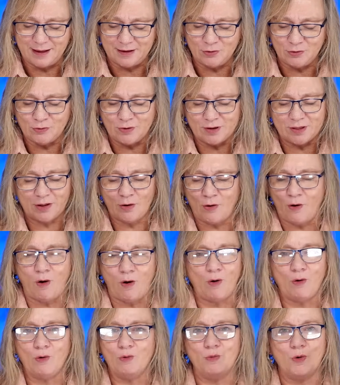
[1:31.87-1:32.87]
And you're in the
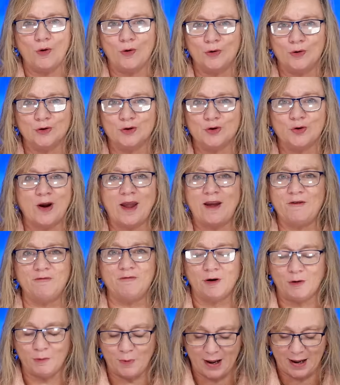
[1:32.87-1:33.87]
whole world. You're
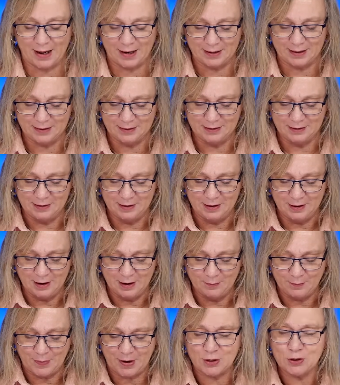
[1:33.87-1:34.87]
everywhere.
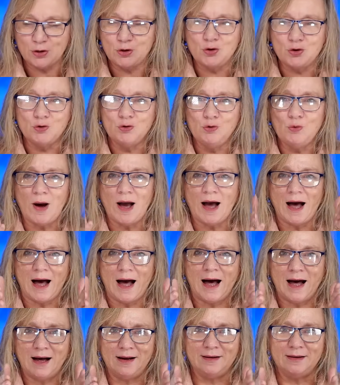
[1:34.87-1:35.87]
But you
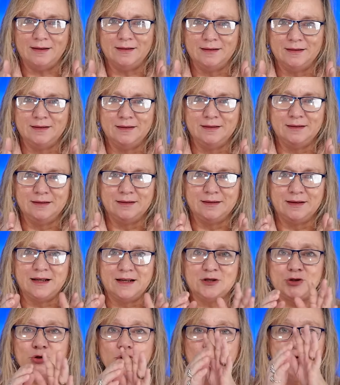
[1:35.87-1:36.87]
are.
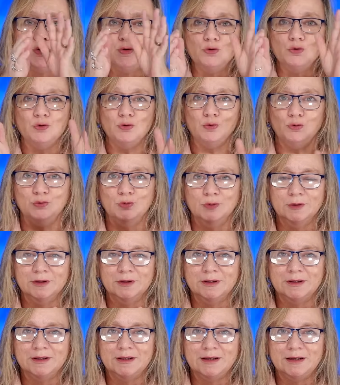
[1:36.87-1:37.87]
It's you.
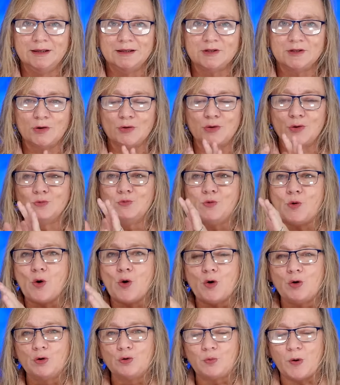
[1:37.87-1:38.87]
It's not the
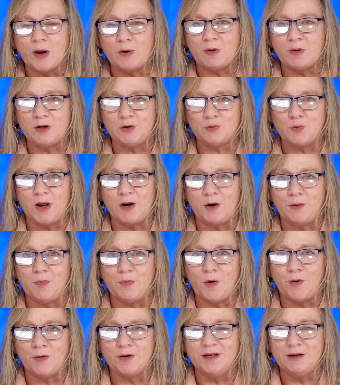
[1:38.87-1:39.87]
world where we dwell
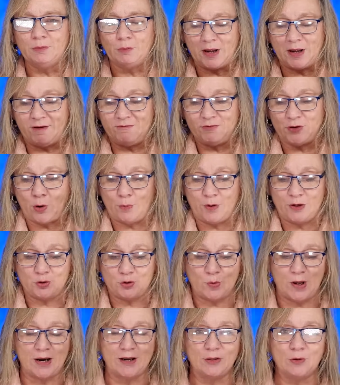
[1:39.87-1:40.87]
upon, we, even though we
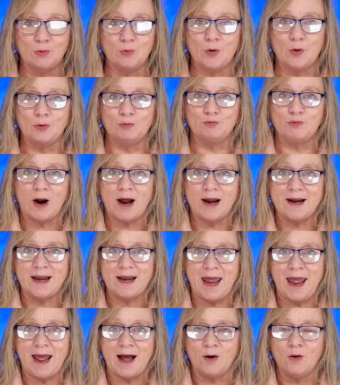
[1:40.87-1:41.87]
dwell in the world right
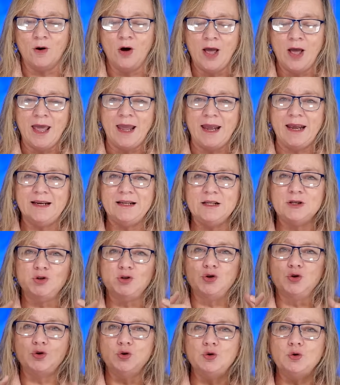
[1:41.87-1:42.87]
now. It
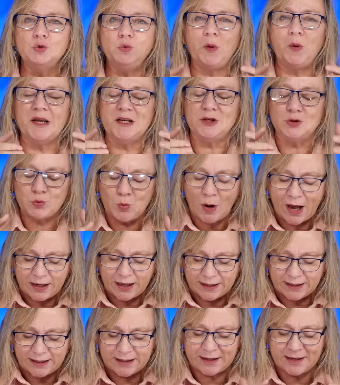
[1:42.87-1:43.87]
is you we
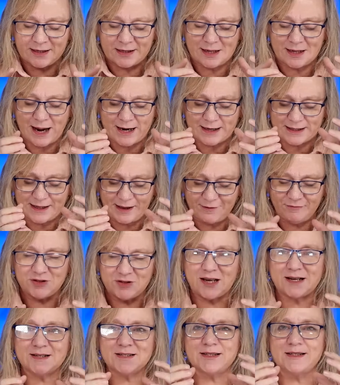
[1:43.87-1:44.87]
dwell in that
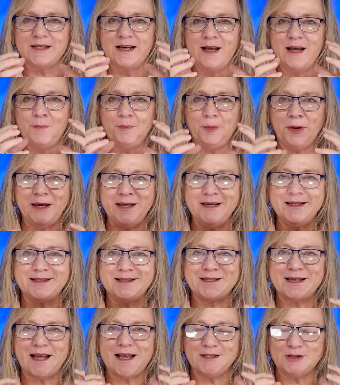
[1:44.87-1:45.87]
gives us
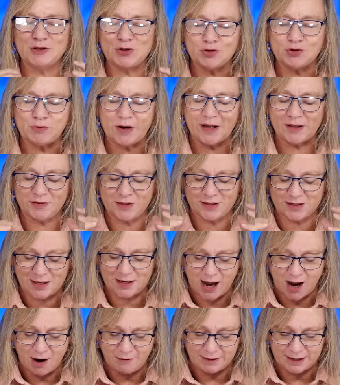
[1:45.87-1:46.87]
peace and strength
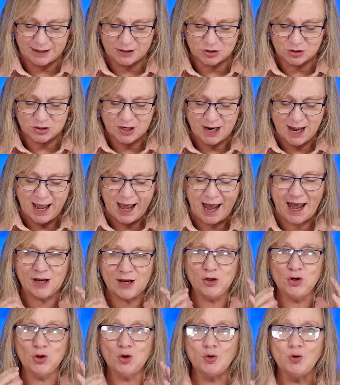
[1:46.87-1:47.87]
and courage.
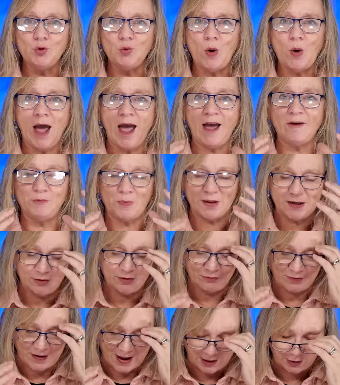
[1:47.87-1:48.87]
And you have
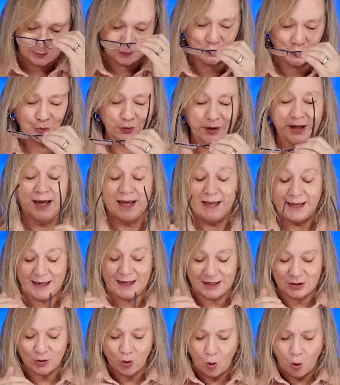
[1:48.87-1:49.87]
been available
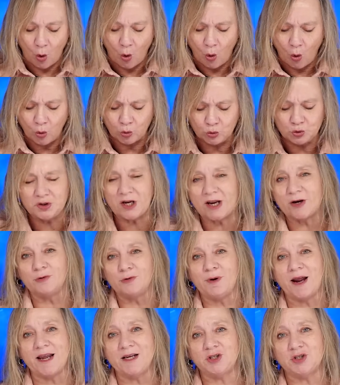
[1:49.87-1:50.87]
in all
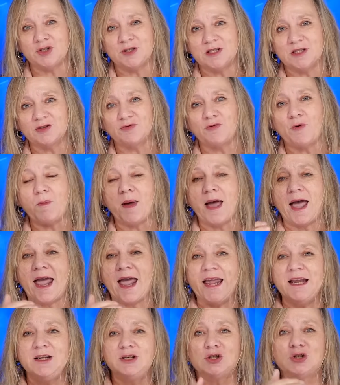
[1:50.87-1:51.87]
generations, from
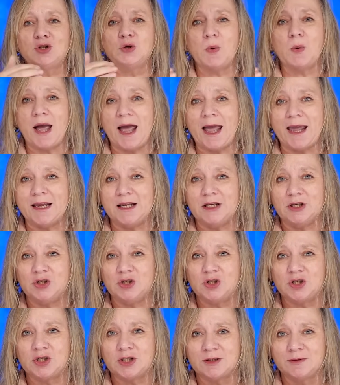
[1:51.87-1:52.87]
age to
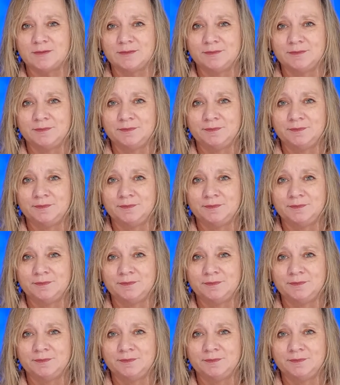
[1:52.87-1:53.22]
age,